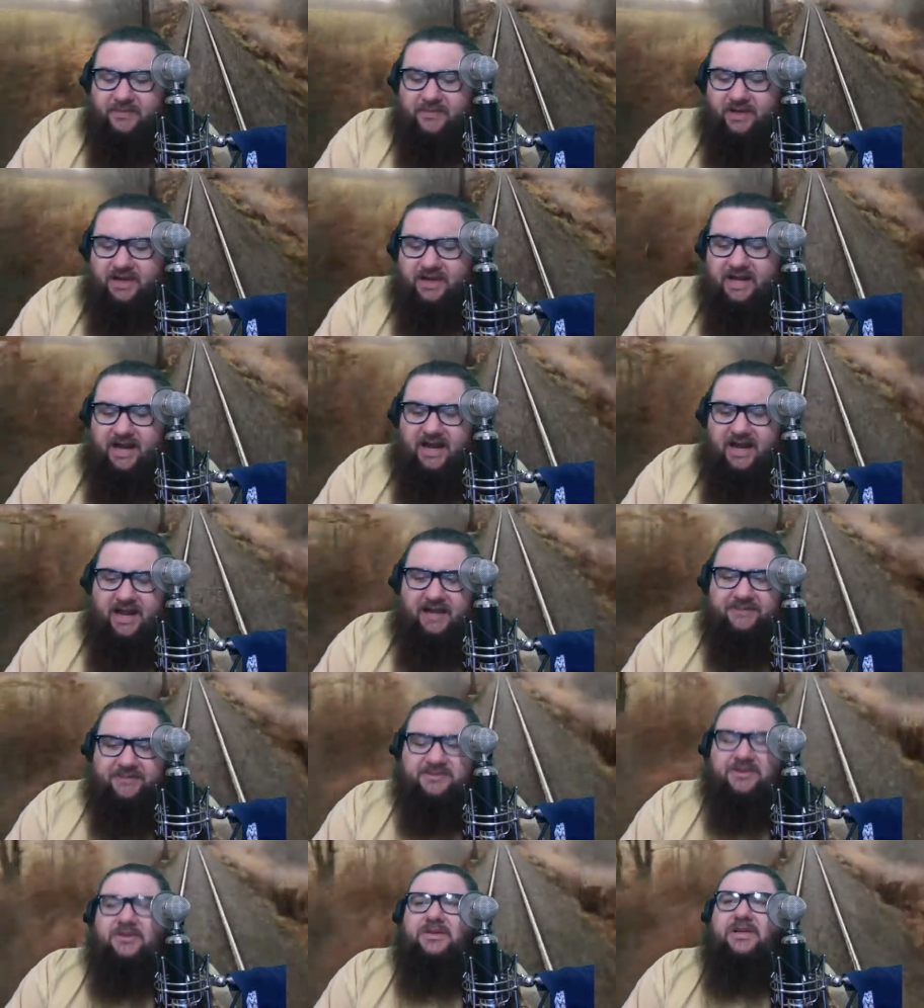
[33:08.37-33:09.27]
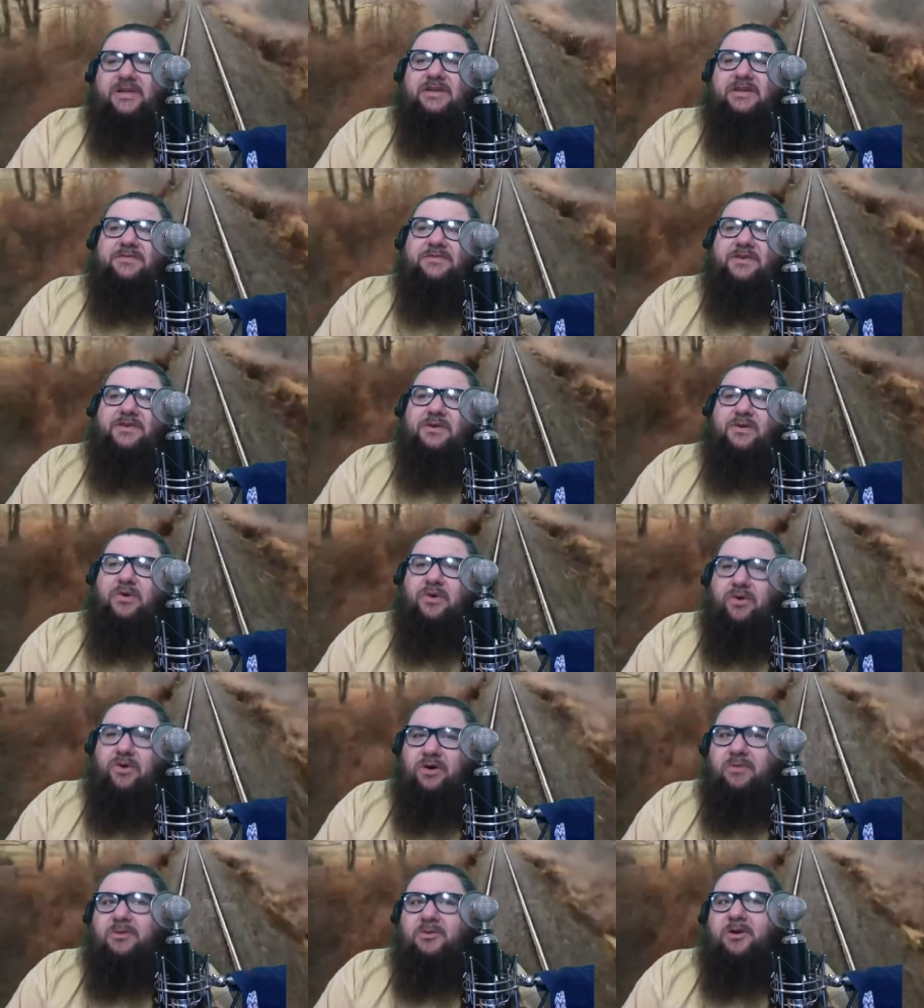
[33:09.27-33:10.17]
I absolutely feel
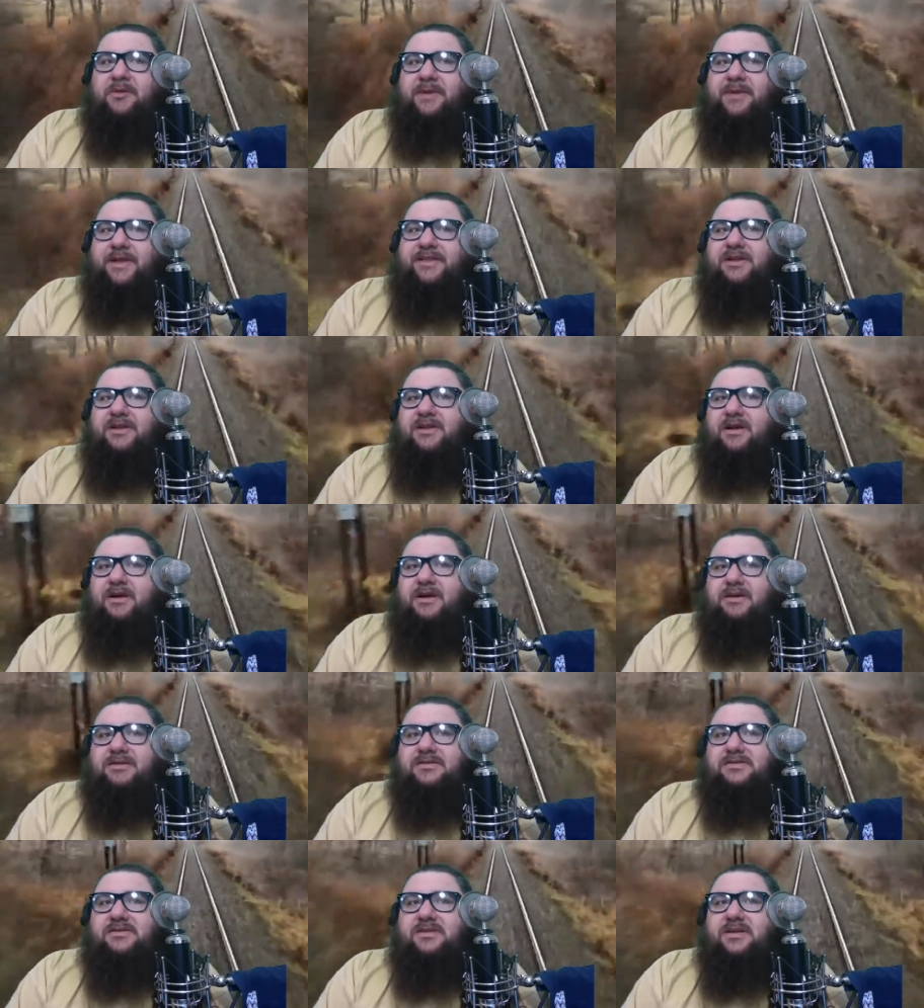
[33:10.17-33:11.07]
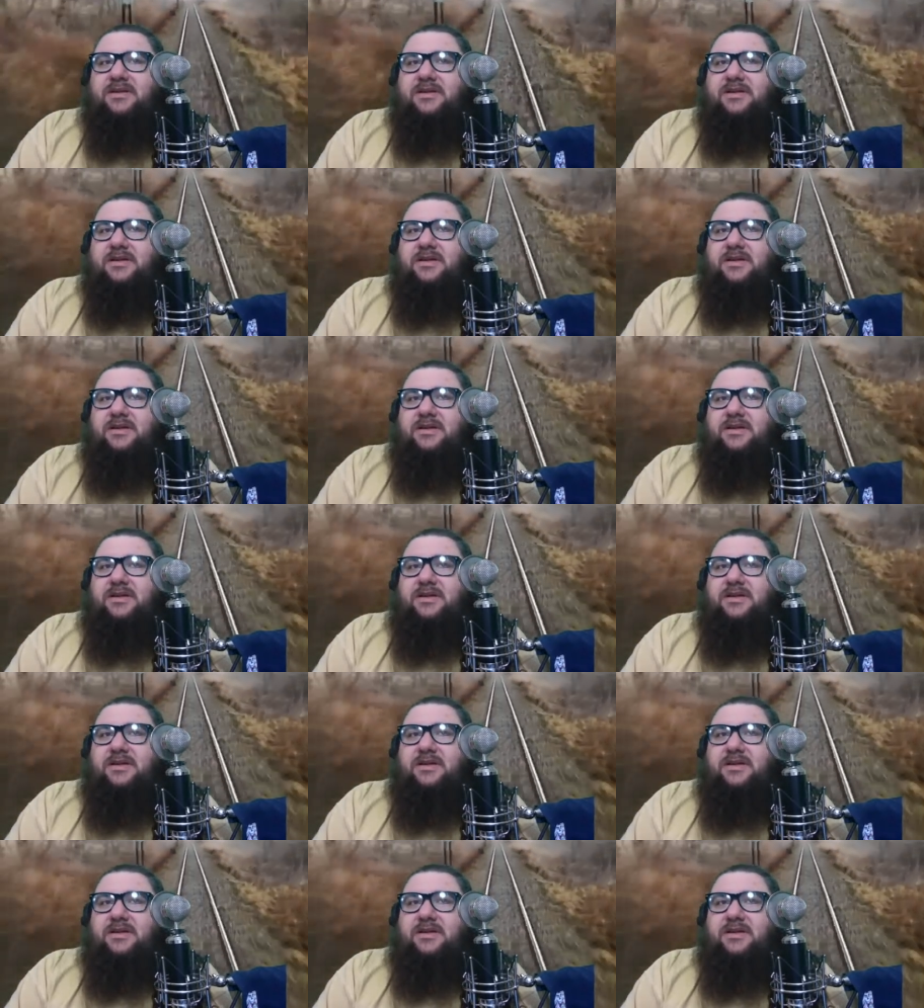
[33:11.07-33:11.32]
horrible about the loss.